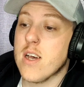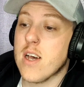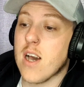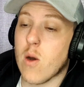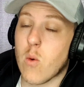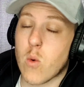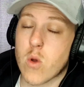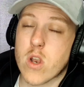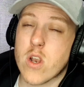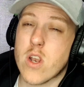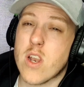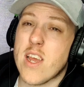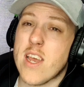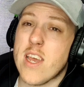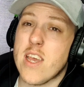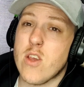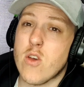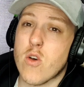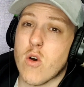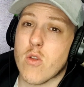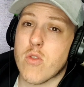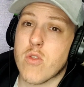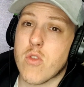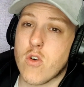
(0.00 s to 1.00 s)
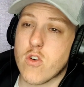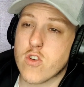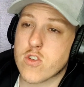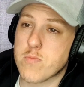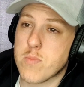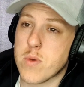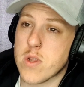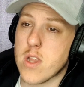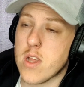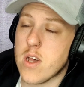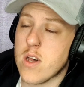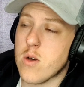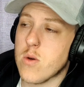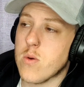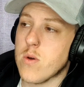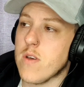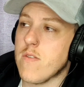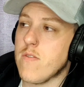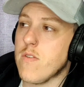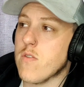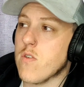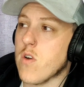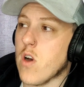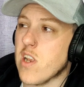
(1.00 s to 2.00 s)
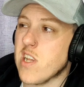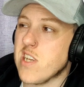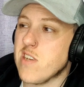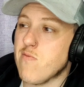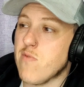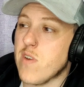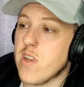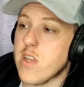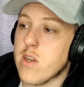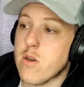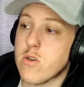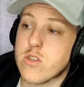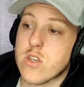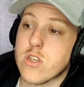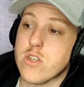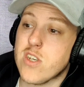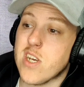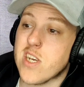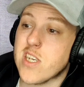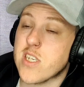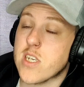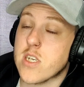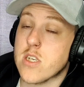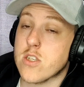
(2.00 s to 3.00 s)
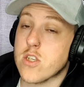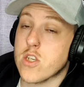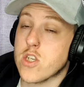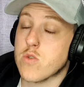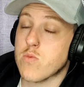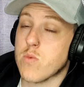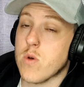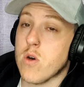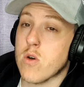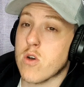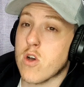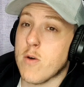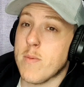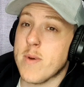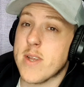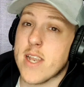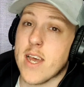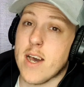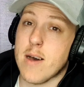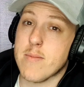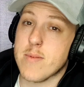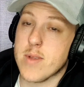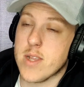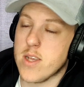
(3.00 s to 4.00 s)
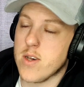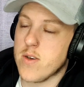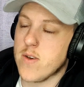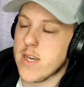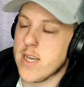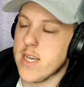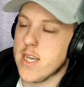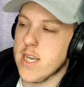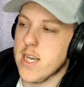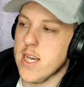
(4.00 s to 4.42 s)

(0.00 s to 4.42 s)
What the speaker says: I want to hear your thoughts below. If you've got any video suggestions as well, comment down below.